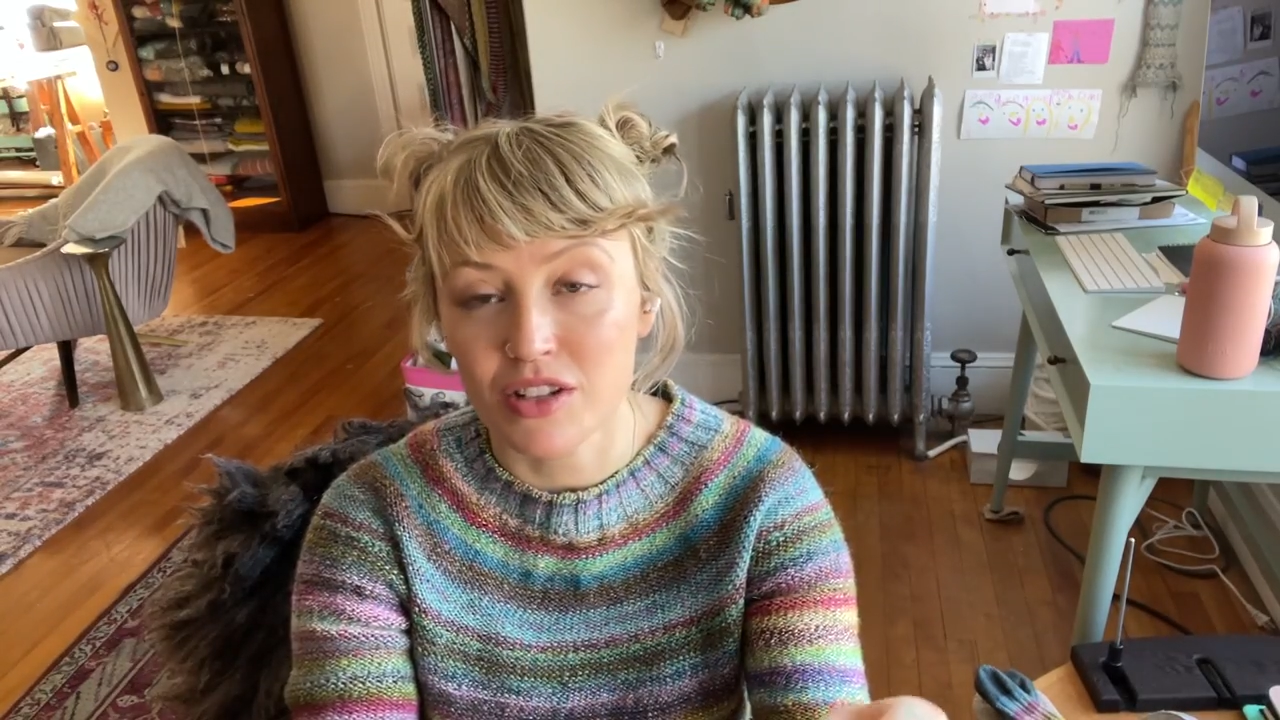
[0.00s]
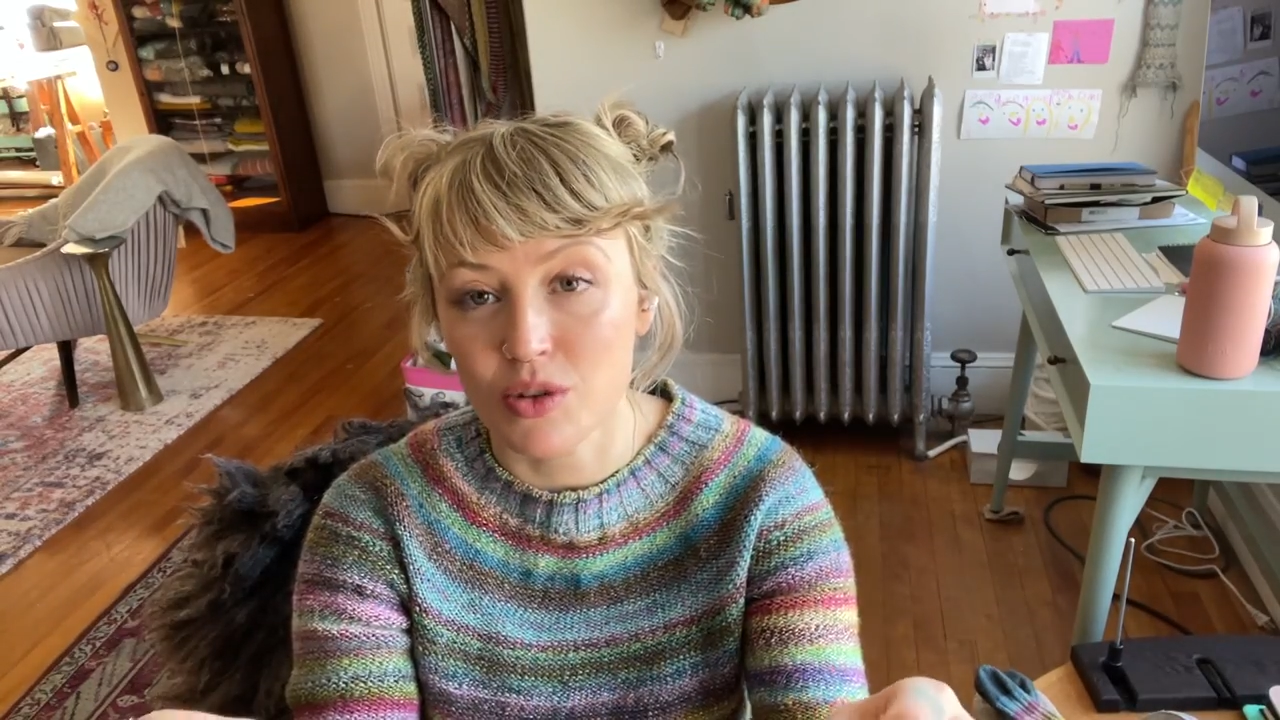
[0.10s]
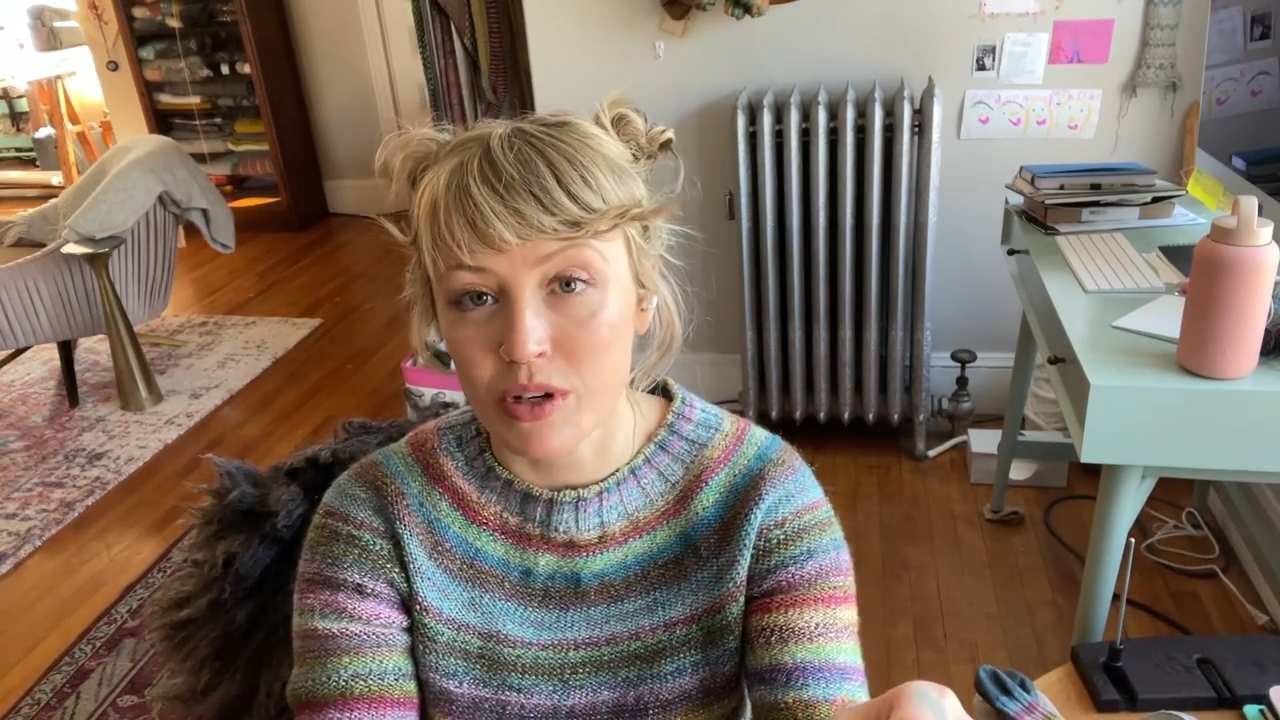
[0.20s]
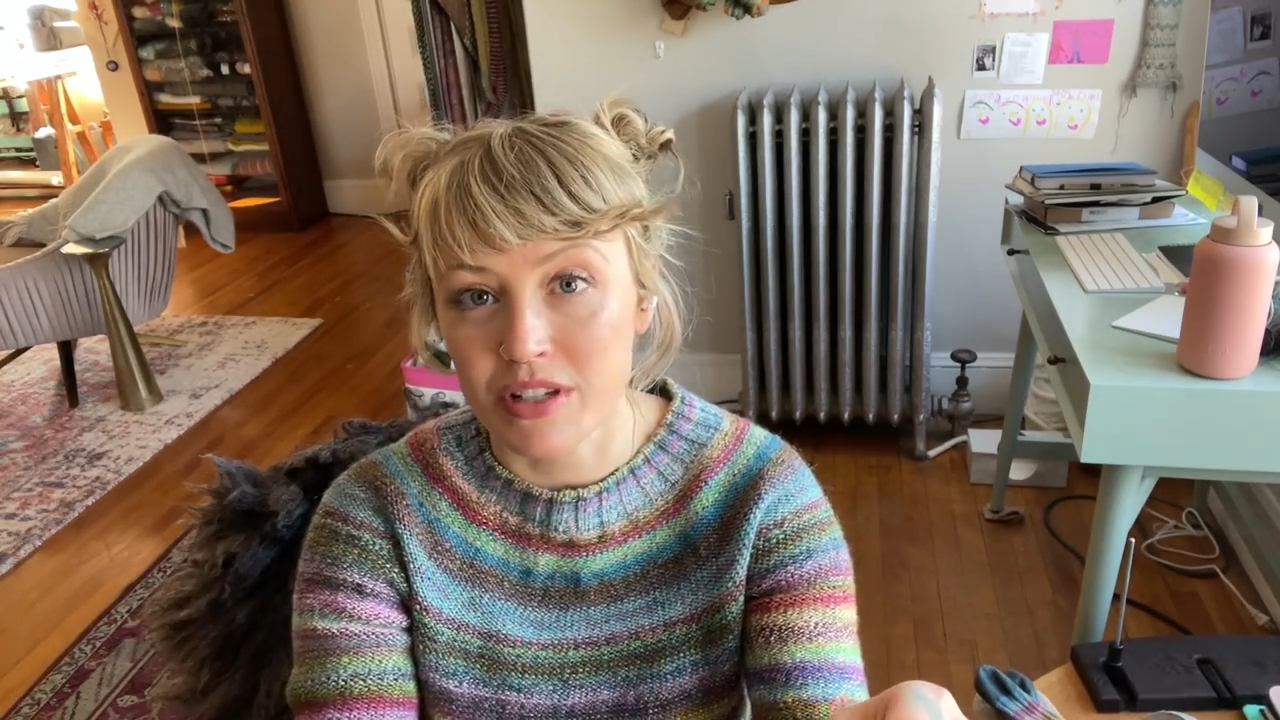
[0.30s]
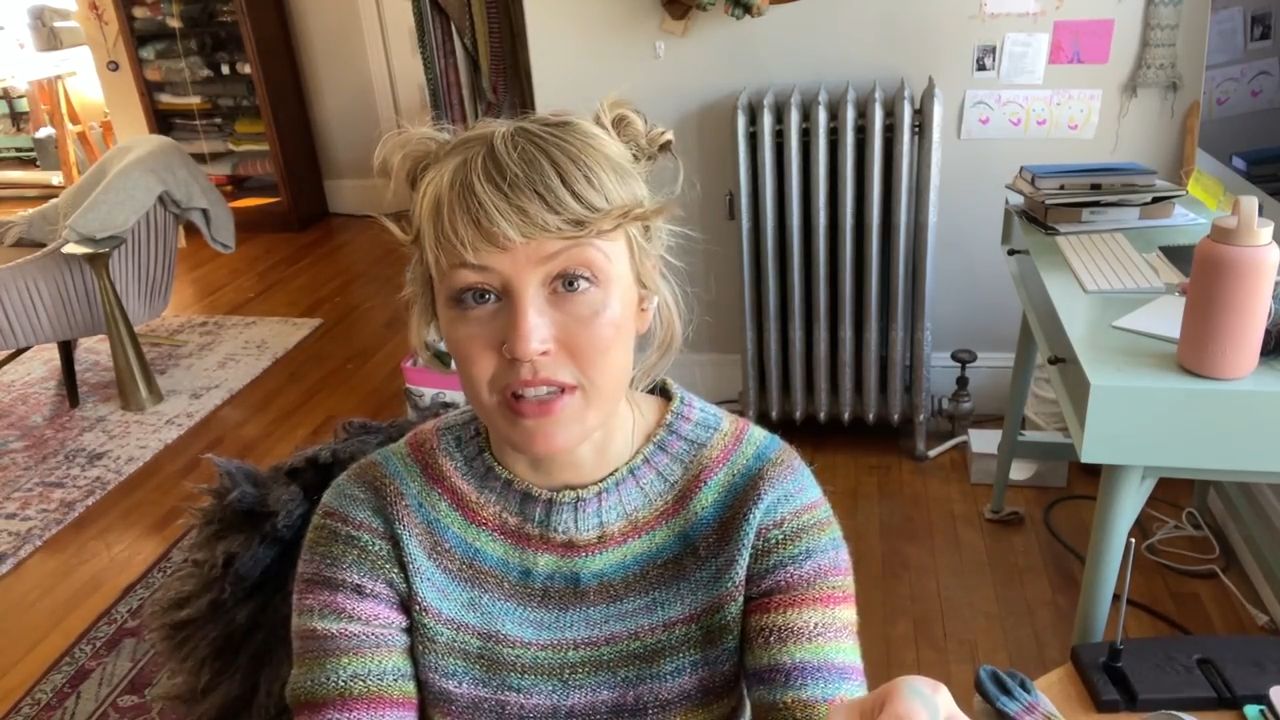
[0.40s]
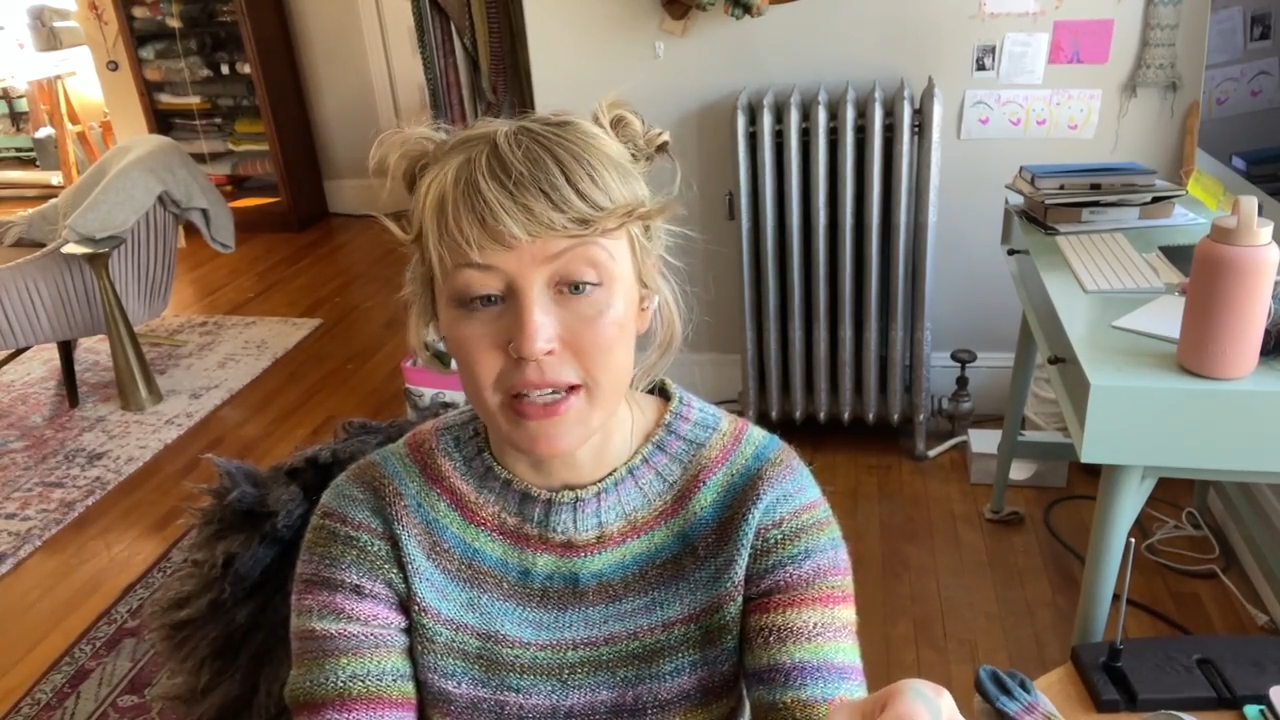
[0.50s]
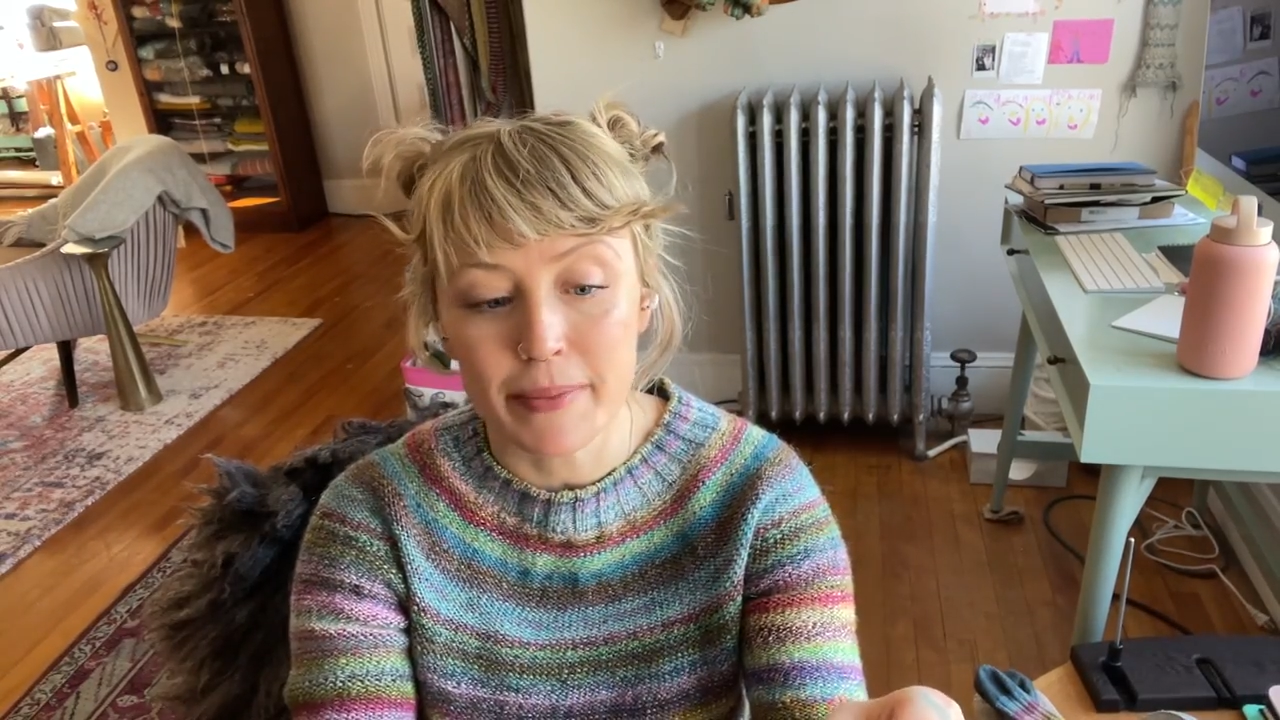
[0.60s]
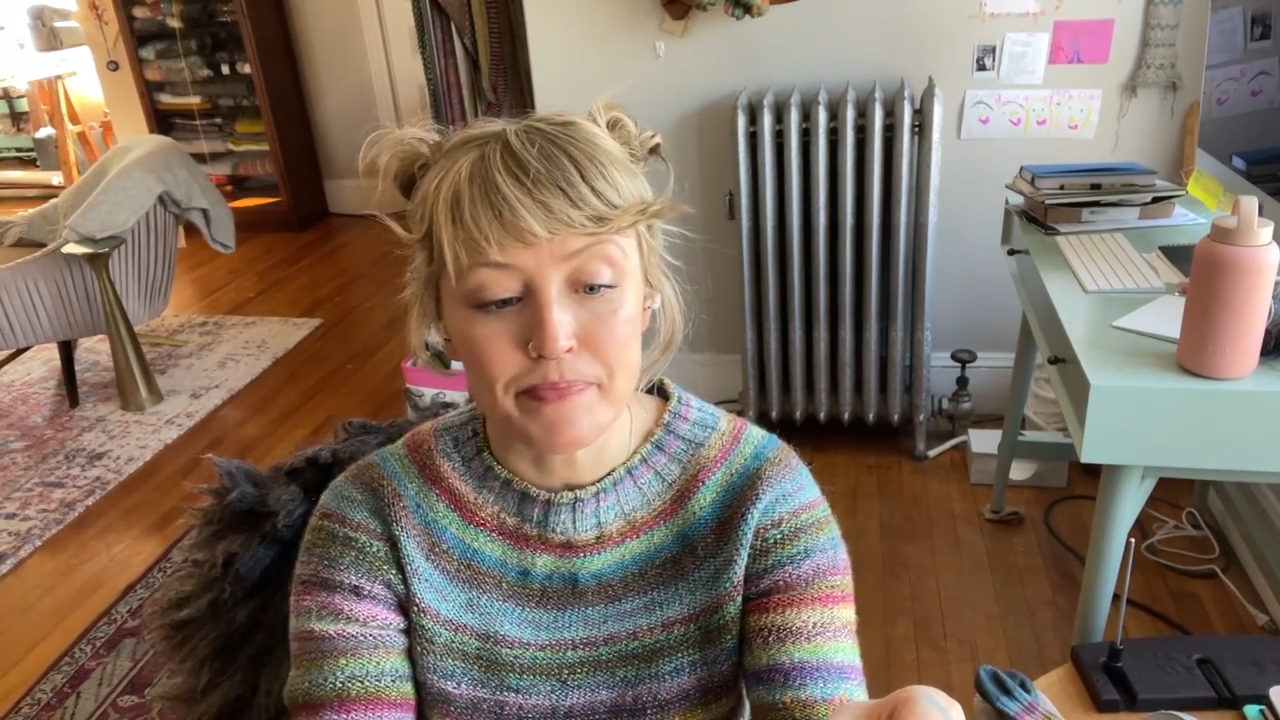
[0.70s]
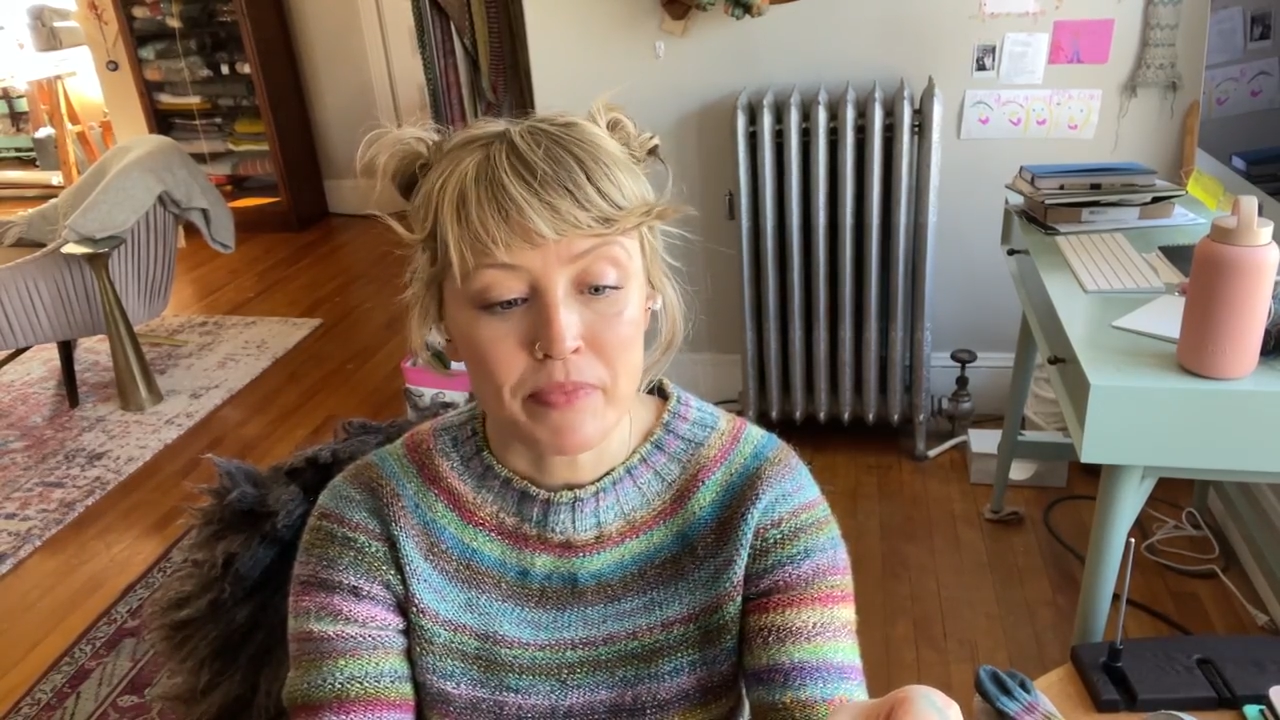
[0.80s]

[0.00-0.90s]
Dorset